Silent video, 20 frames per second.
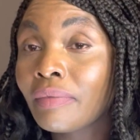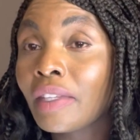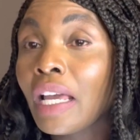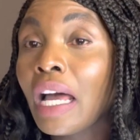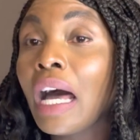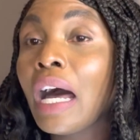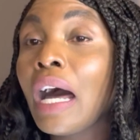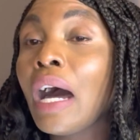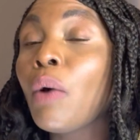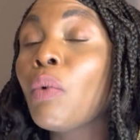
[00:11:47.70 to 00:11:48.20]

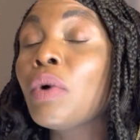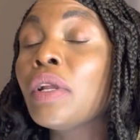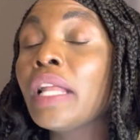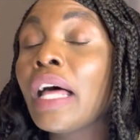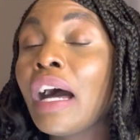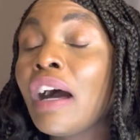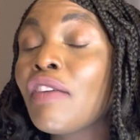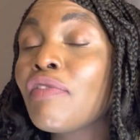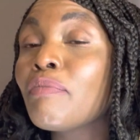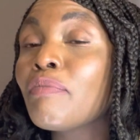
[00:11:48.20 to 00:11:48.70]
I will
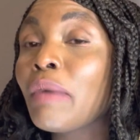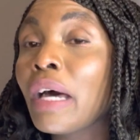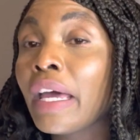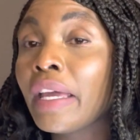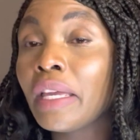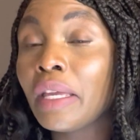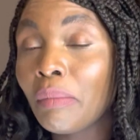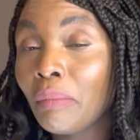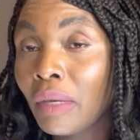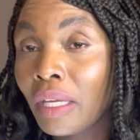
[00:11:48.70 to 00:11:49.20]
have my
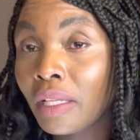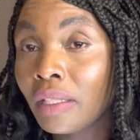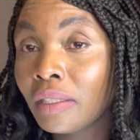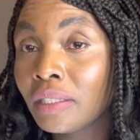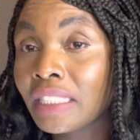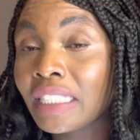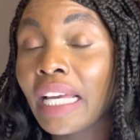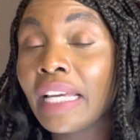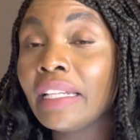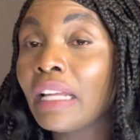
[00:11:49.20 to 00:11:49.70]
email.
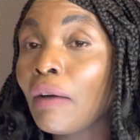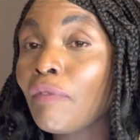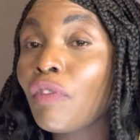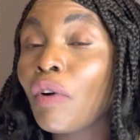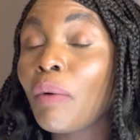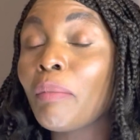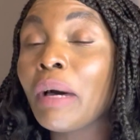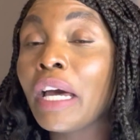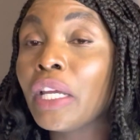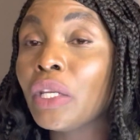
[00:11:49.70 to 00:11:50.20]
Sign up
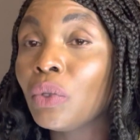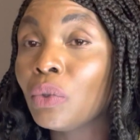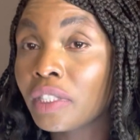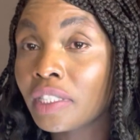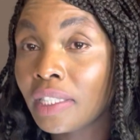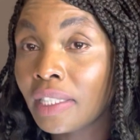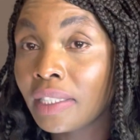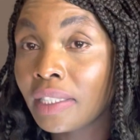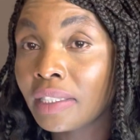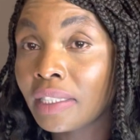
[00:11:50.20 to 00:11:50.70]
for my
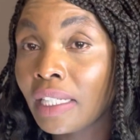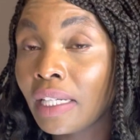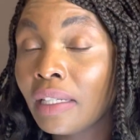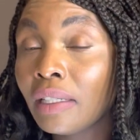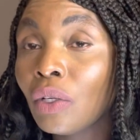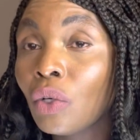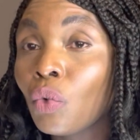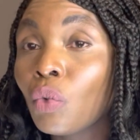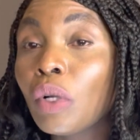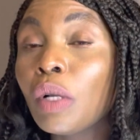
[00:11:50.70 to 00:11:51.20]
newsletter.
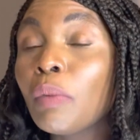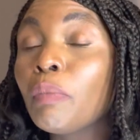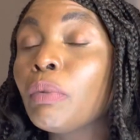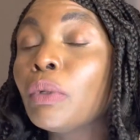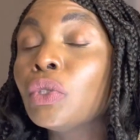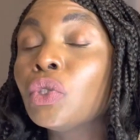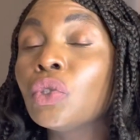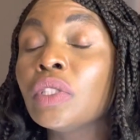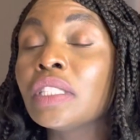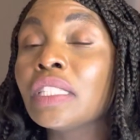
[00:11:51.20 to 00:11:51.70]
We'll
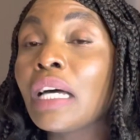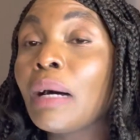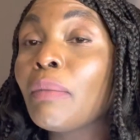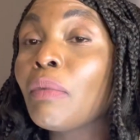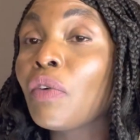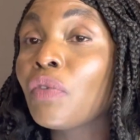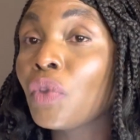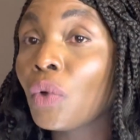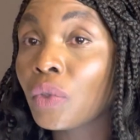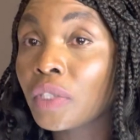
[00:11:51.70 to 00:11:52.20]
put you in some
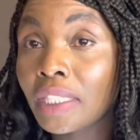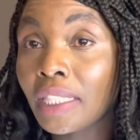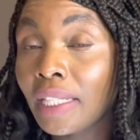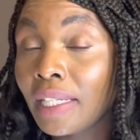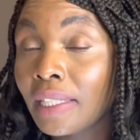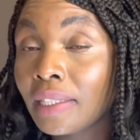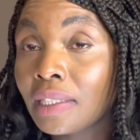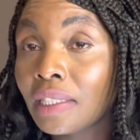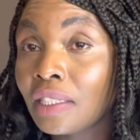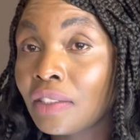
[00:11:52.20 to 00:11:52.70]
of those
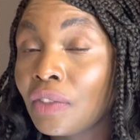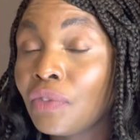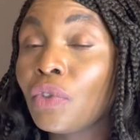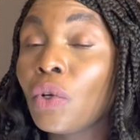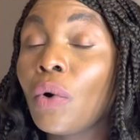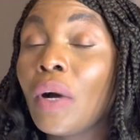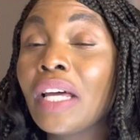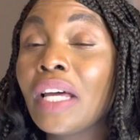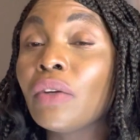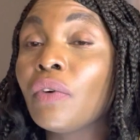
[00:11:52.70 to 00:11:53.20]
classes if
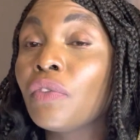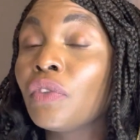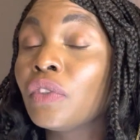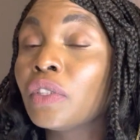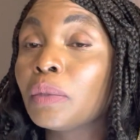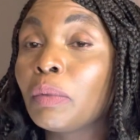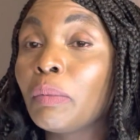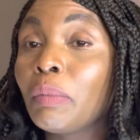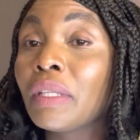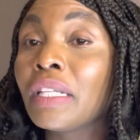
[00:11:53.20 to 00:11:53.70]
you're one of
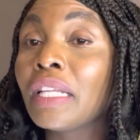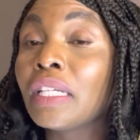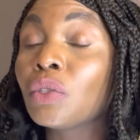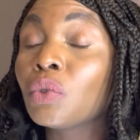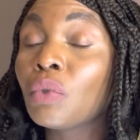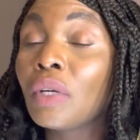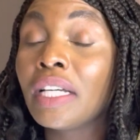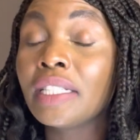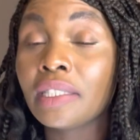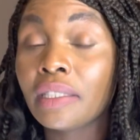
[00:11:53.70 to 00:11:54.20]
those people that
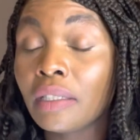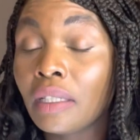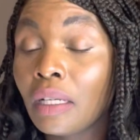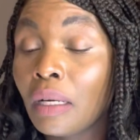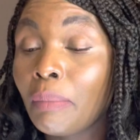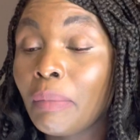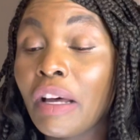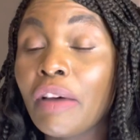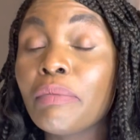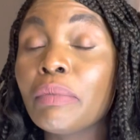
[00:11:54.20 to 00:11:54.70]
want
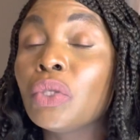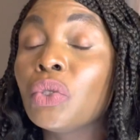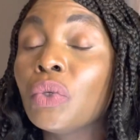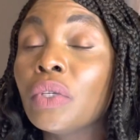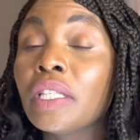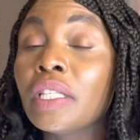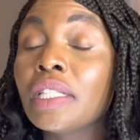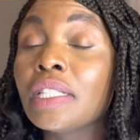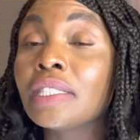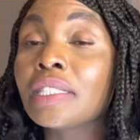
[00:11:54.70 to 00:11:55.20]
help. I've been
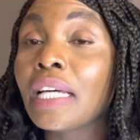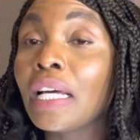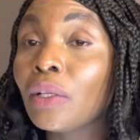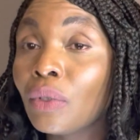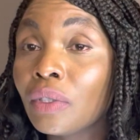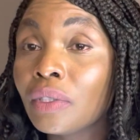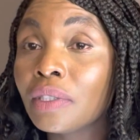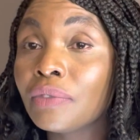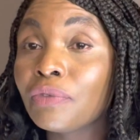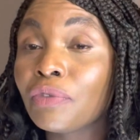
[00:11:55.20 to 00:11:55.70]
doing this a
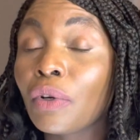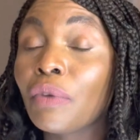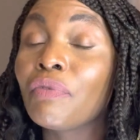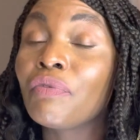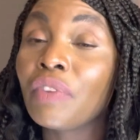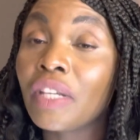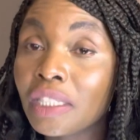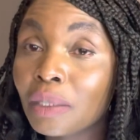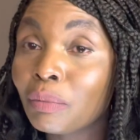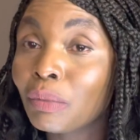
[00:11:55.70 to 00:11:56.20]
lot from
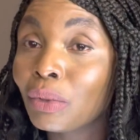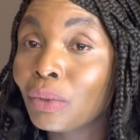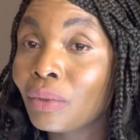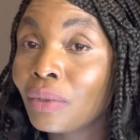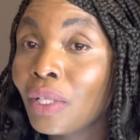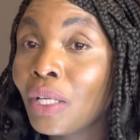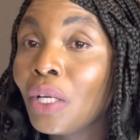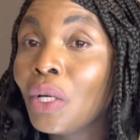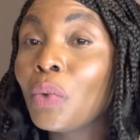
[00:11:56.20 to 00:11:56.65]
Facebook.